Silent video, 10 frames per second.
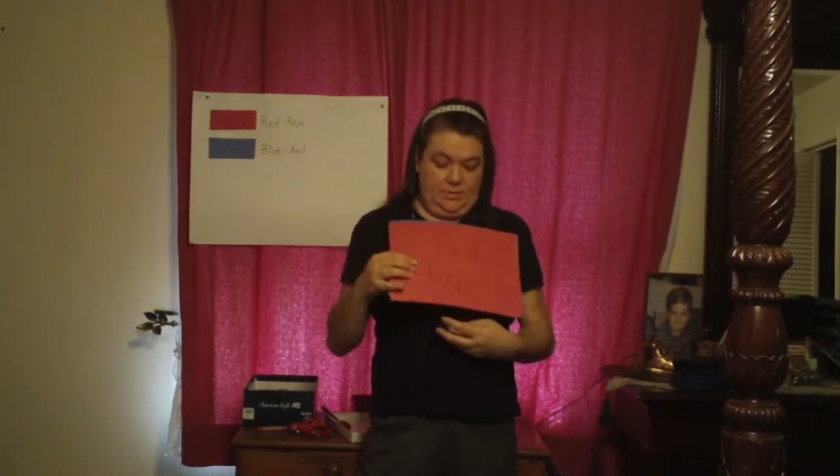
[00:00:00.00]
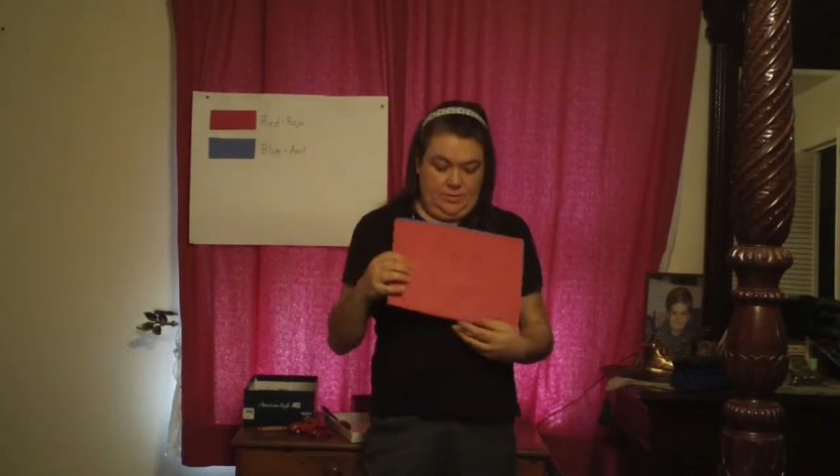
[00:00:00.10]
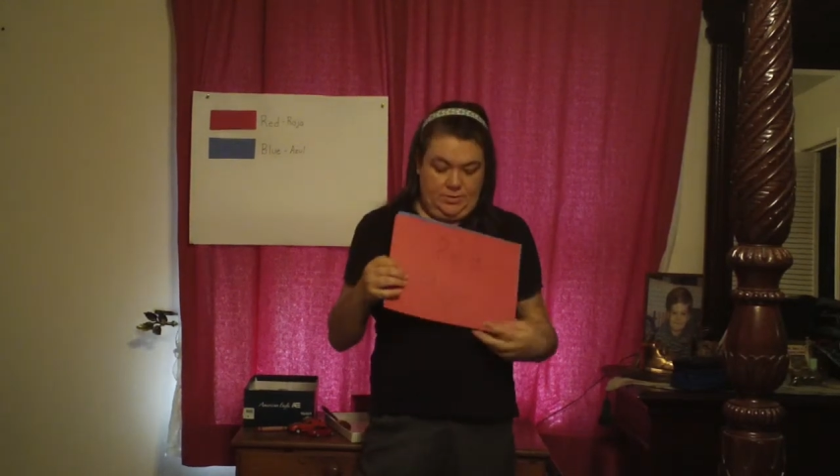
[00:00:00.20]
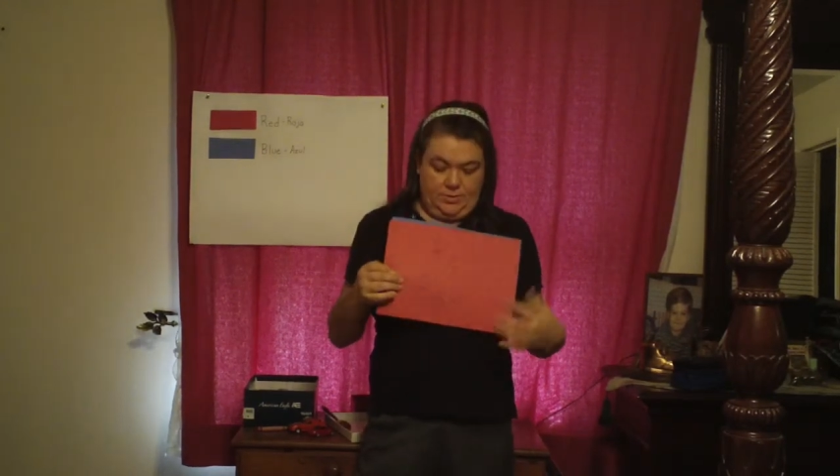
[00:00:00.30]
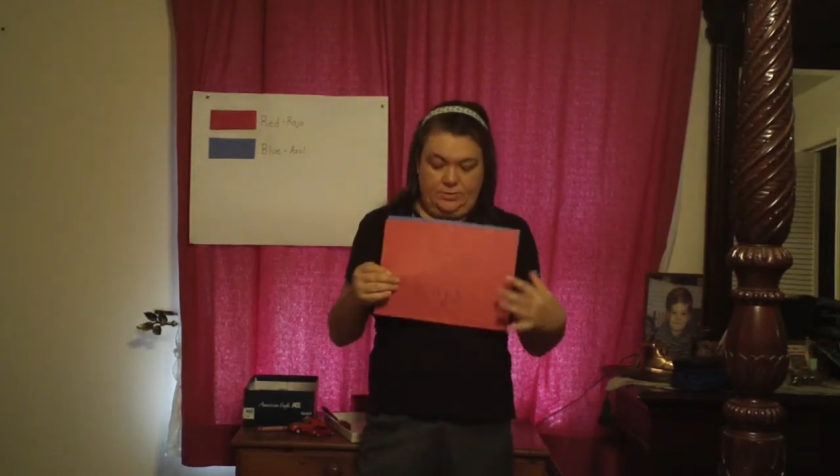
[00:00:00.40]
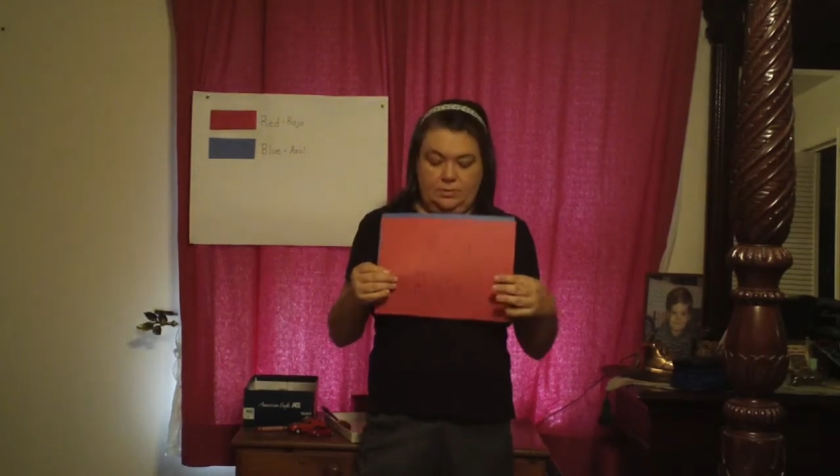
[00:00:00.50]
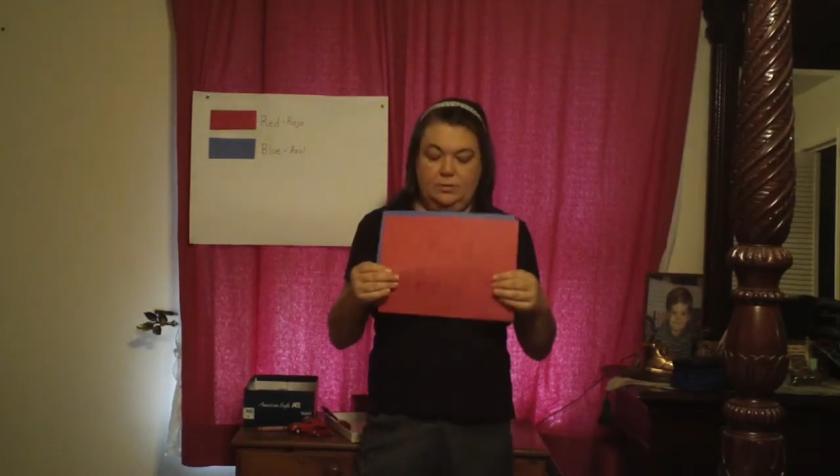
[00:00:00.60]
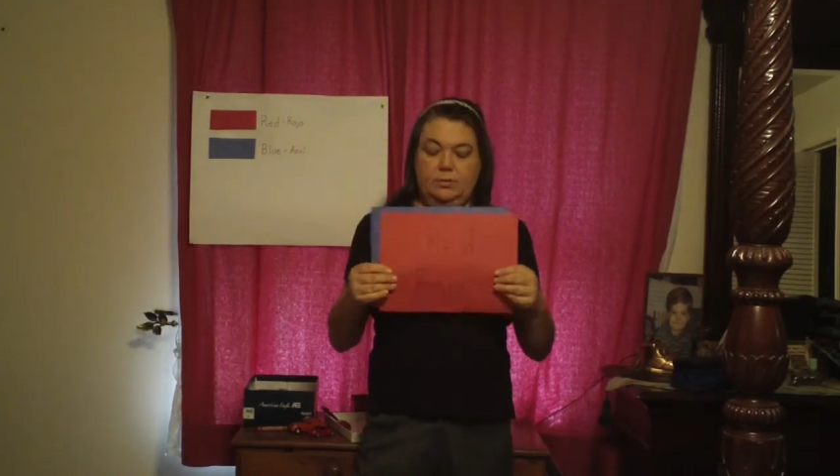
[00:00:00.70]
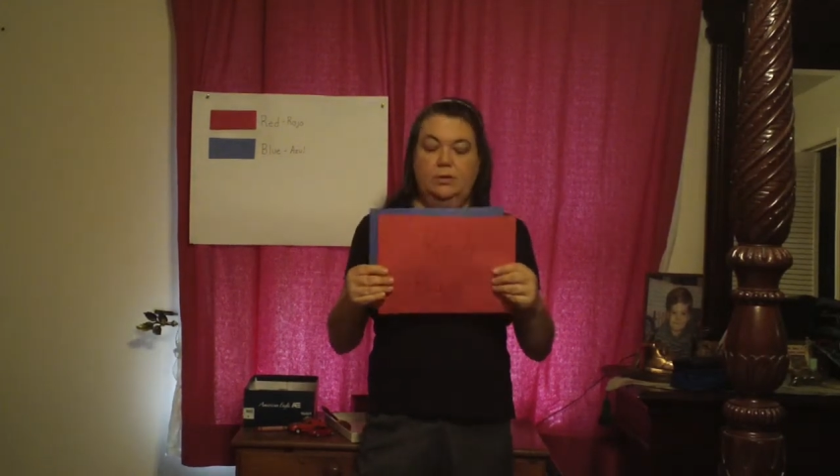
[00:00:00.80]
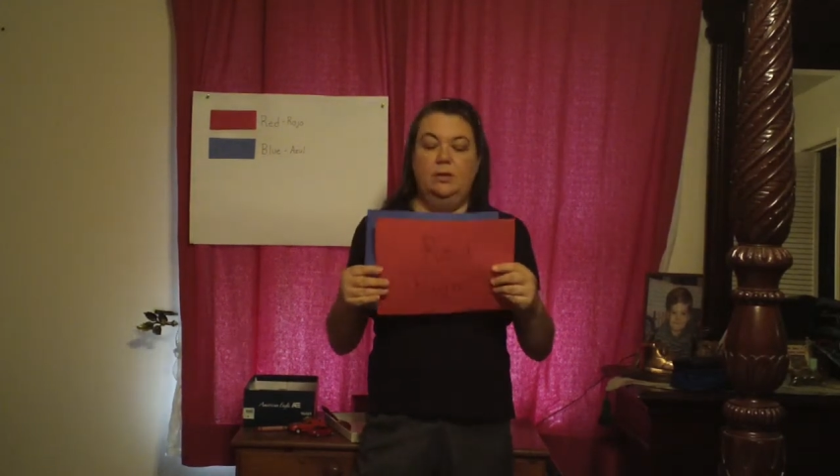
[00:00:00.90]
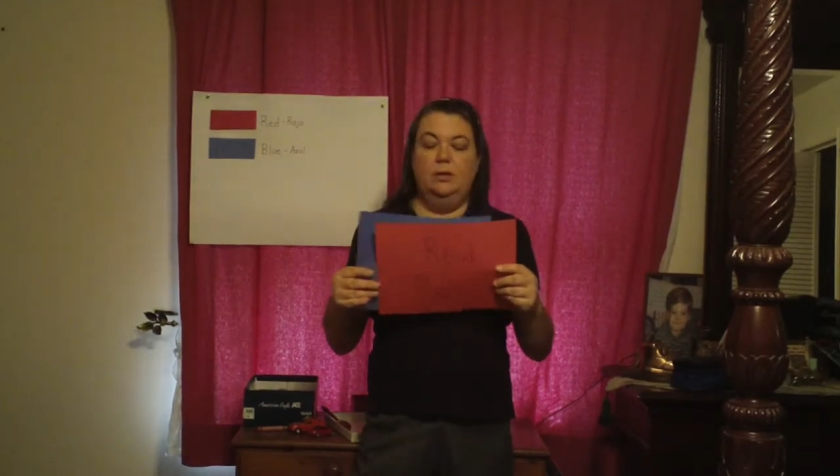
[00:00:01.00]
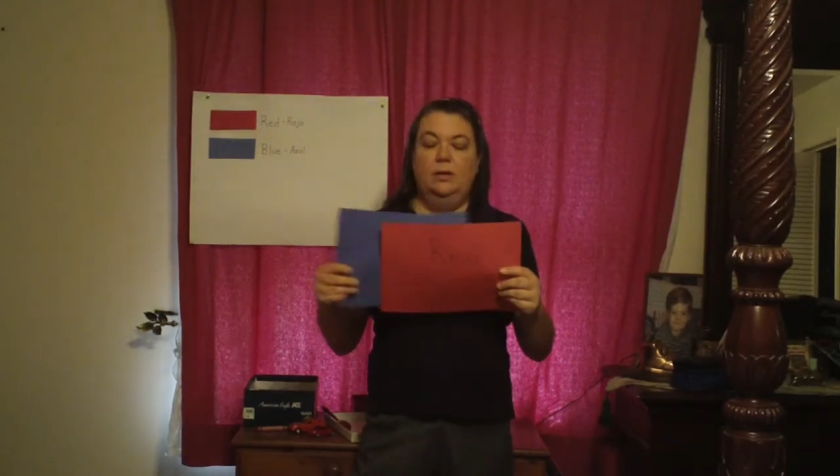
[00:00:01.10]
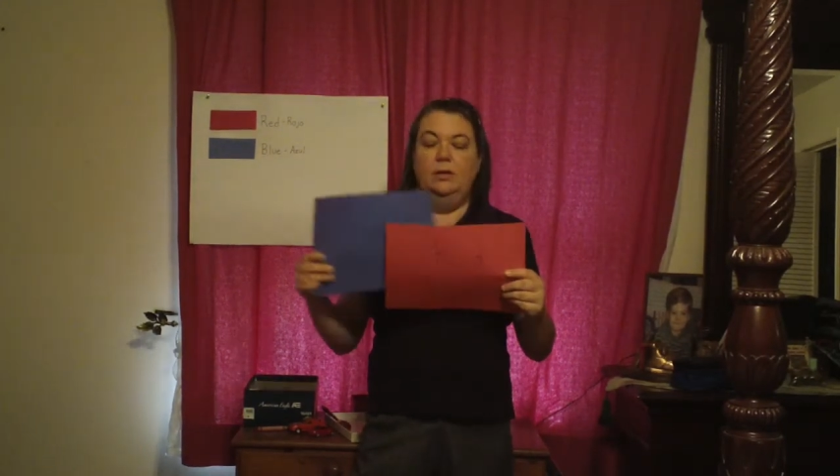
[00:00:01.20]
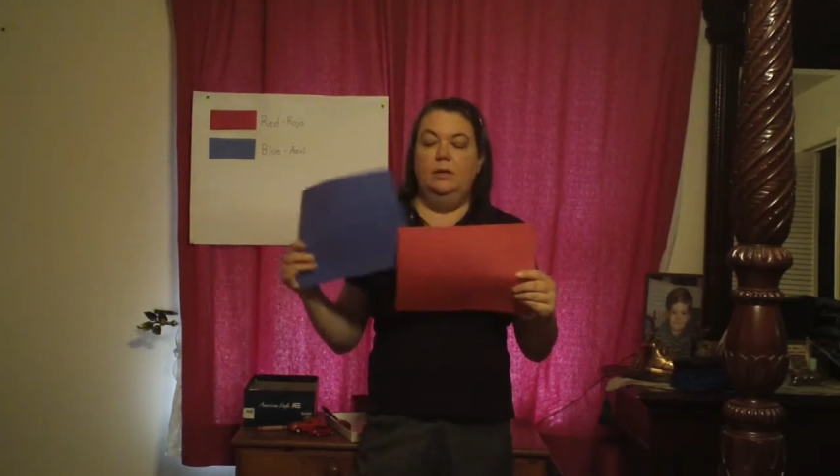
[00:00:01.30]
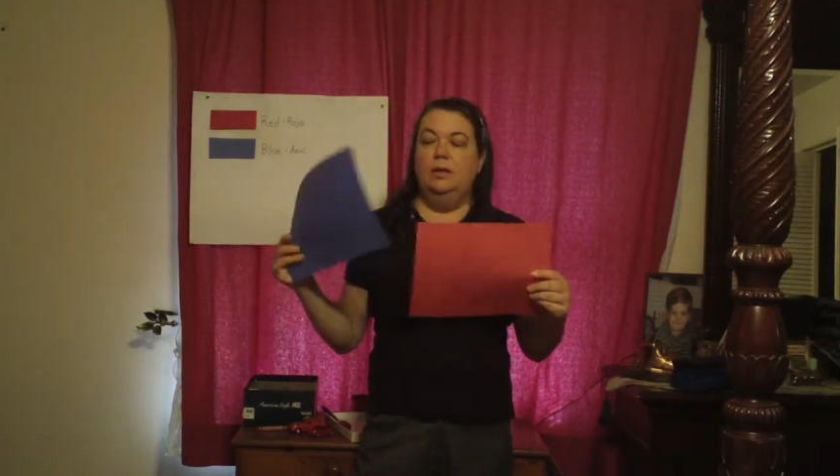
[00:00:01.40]
introduce
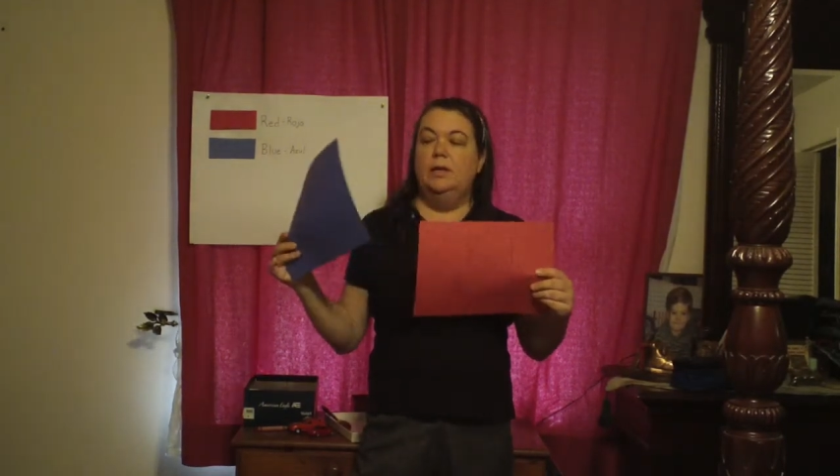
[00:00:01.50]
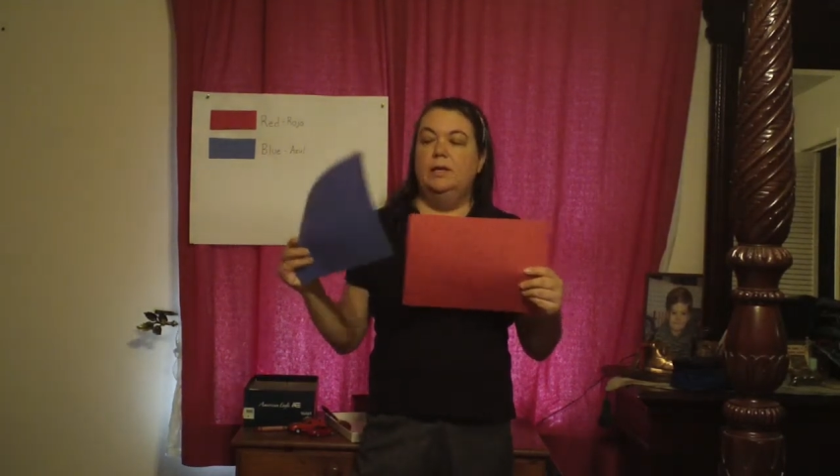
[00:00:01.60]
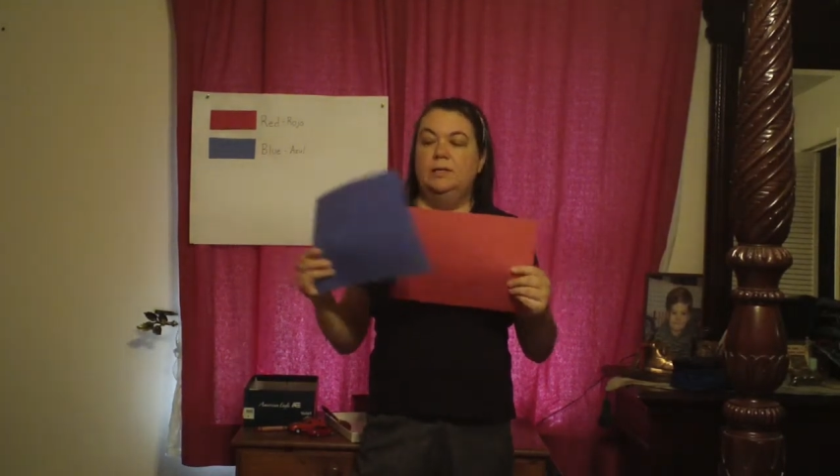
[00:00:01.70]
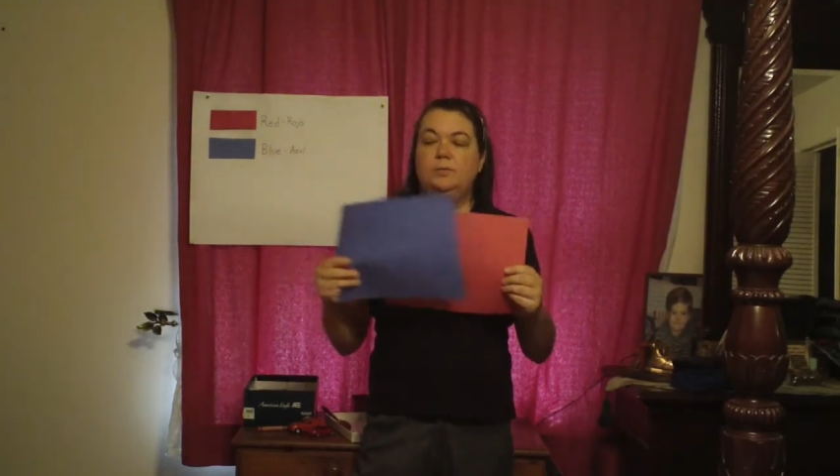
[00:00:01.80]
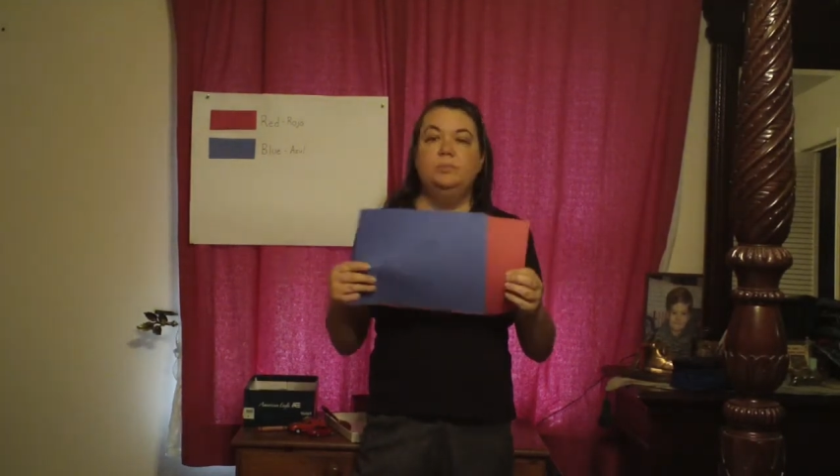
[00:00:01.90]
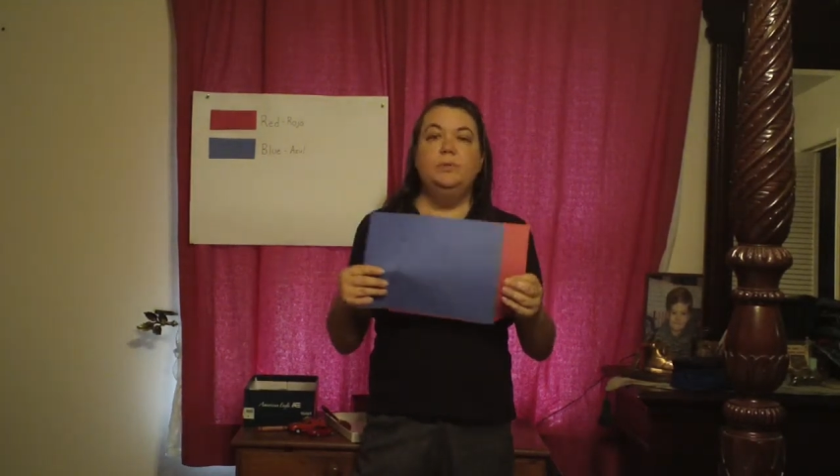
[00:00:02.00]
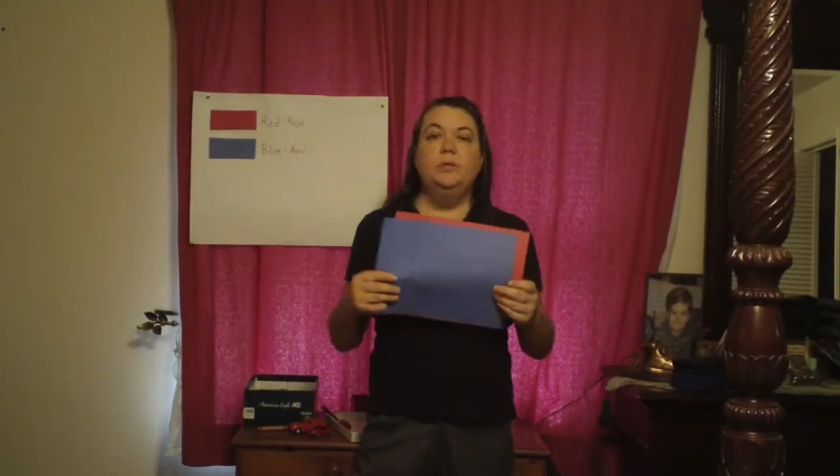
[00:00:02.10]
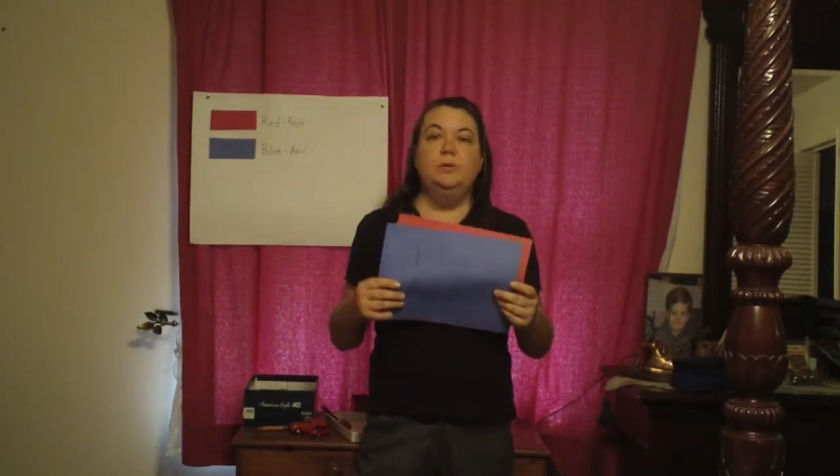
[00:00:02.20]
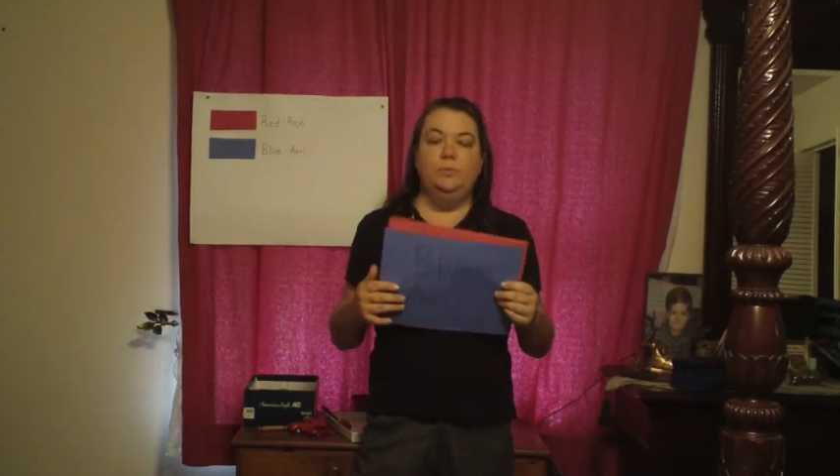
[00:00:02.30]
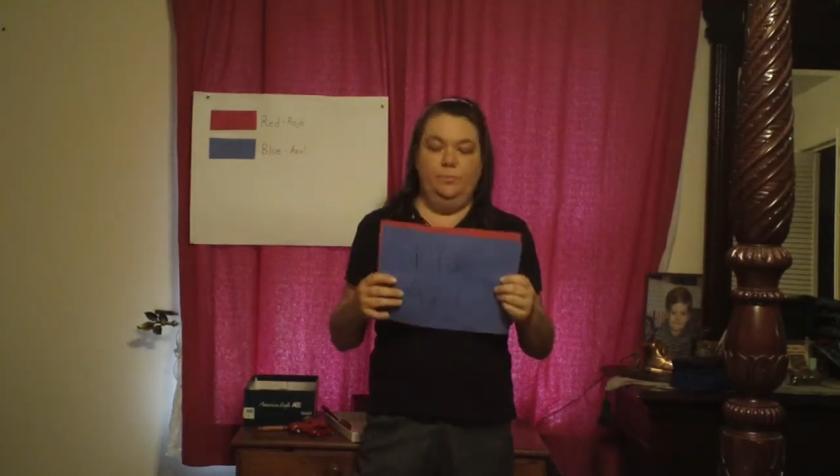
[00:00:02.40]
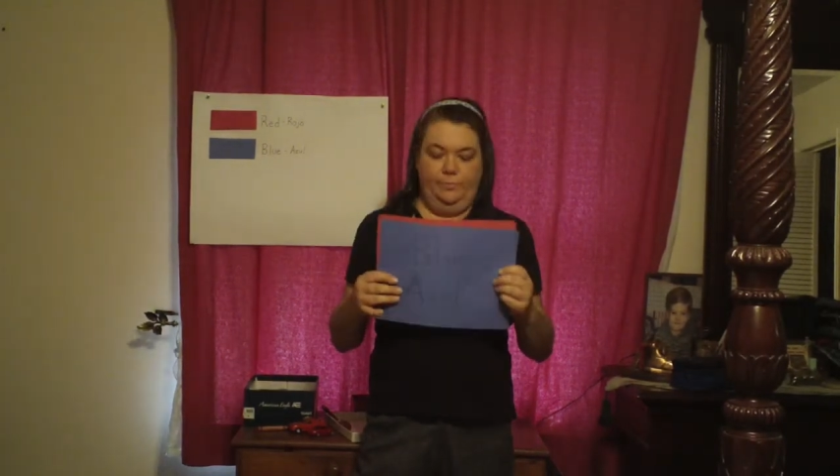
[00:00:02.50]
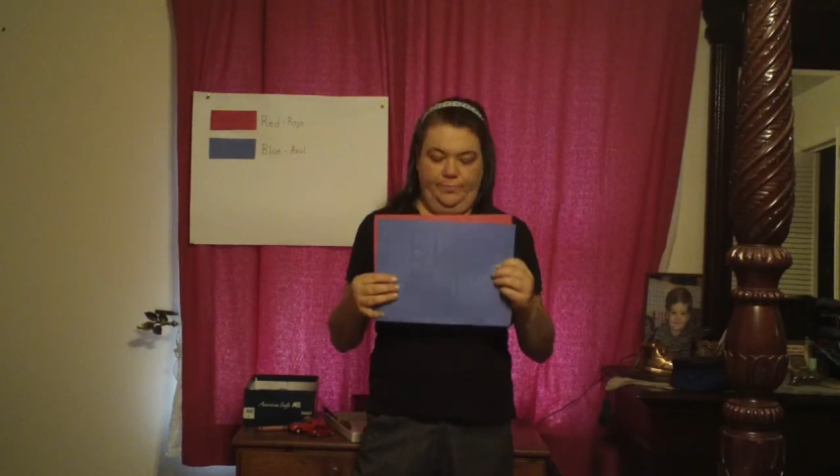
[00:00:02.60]
is blue.